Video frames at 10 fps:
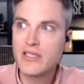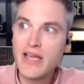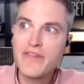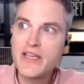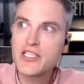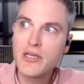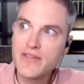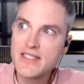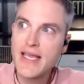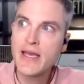definition of
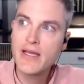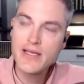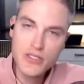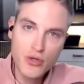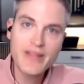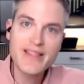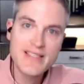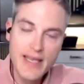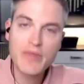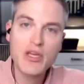insanity is doing the
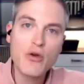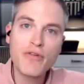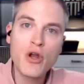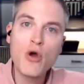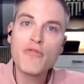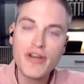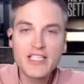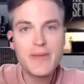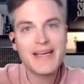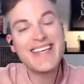same thing over and over and
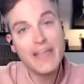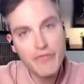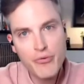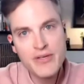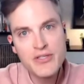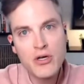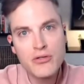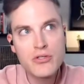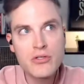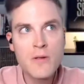expecting different
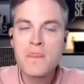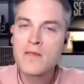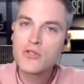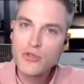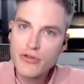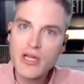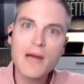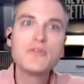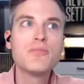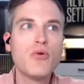results. So there
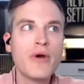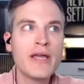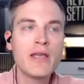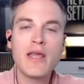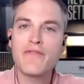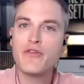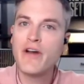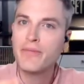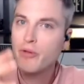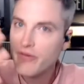comes a point, if you've
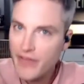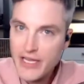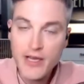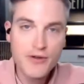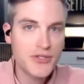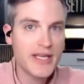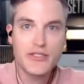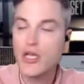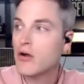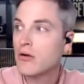uploaded videos, and
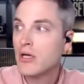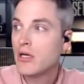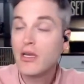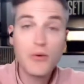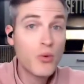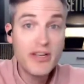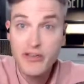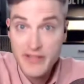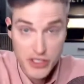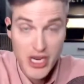so number one, you're
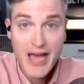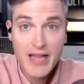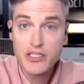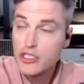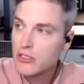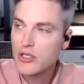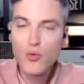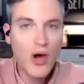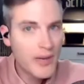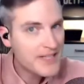in this challenge. You
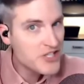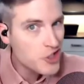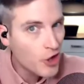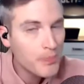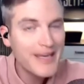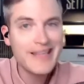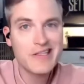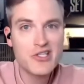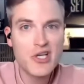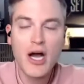want to be sharpening the
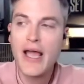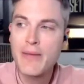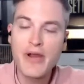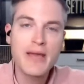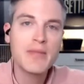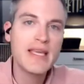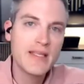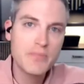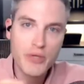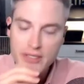saw. Abraham
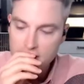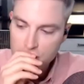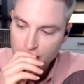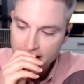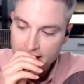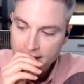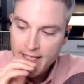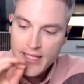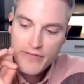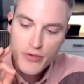Lincoln put it this way:
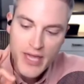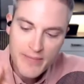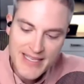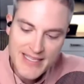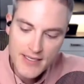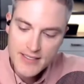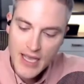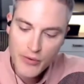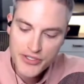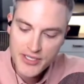if you gave me 6
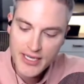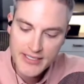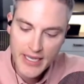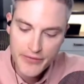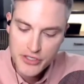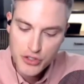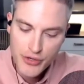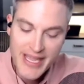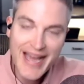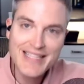hours to cut down the
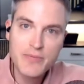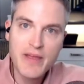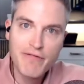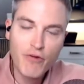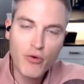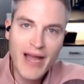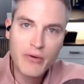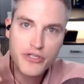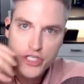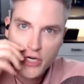tree, I'd spend 4
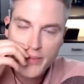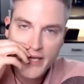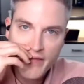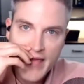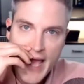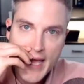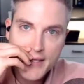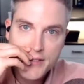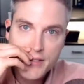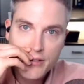hours sharpening the
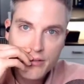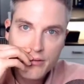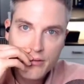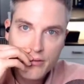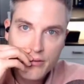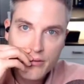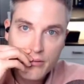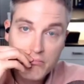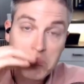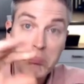axe.
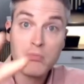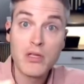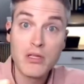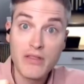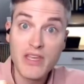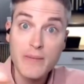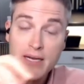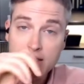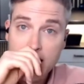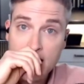Think
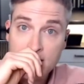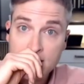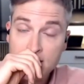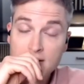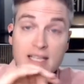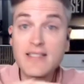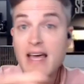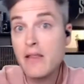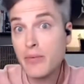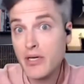about that. It says that
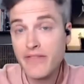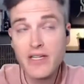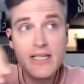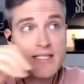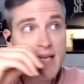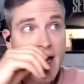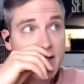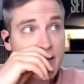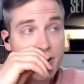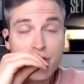in the book of
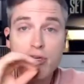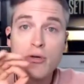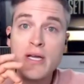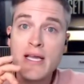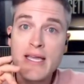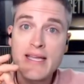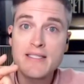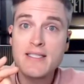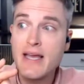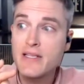Ecclesiastes too. It
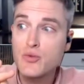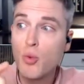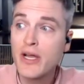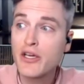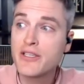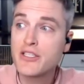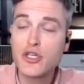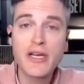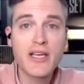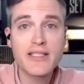says, what good is it
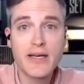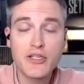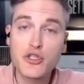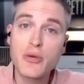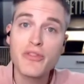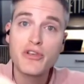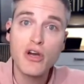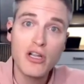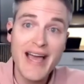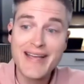trying to cut down a tree with a
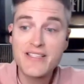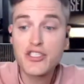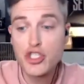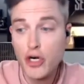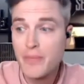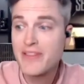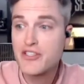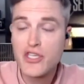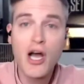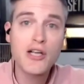dull axe? Sharpen the
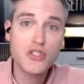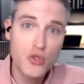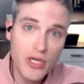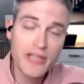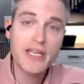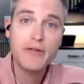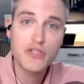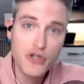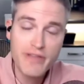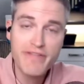saw so you cut down the
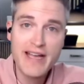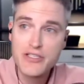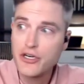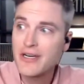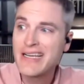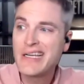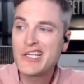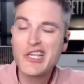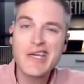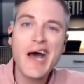tree faster.
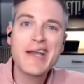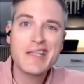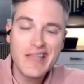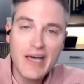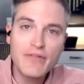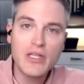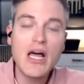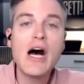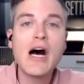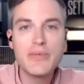You got to level
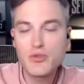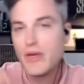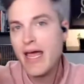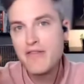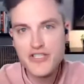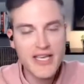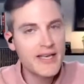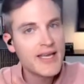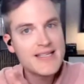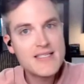up. It's what Heather said,
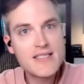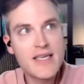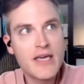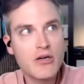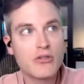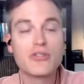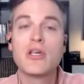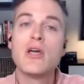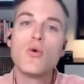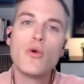skills.
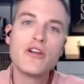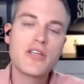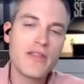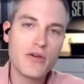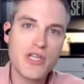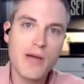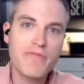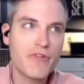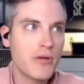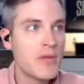Where can those come
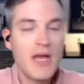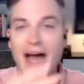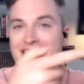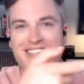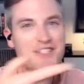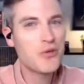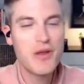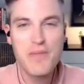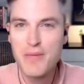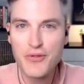from? I saw so
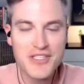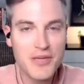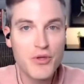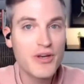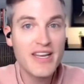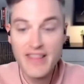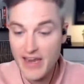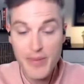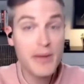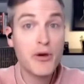many people in this community that
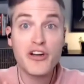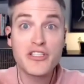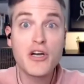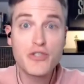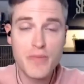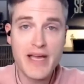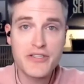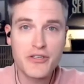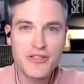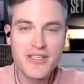have been a part of
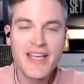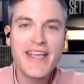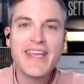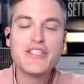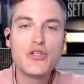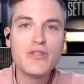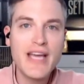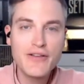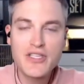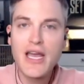Toastmasters. In
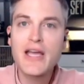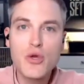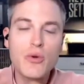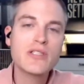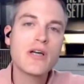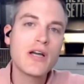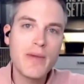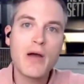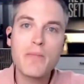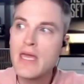2009, you want to talk
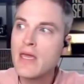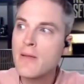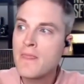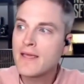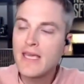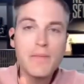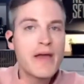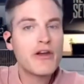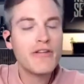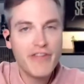about me getting
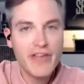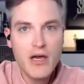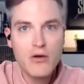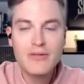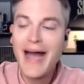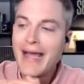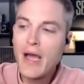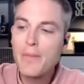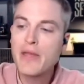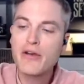better at video? I
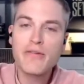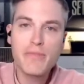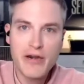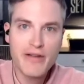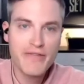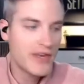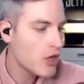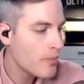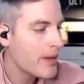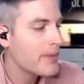got better at
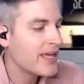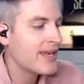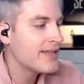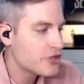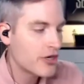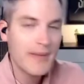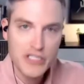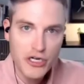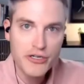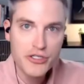video by being an intern at my
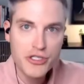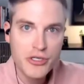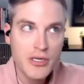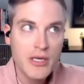church.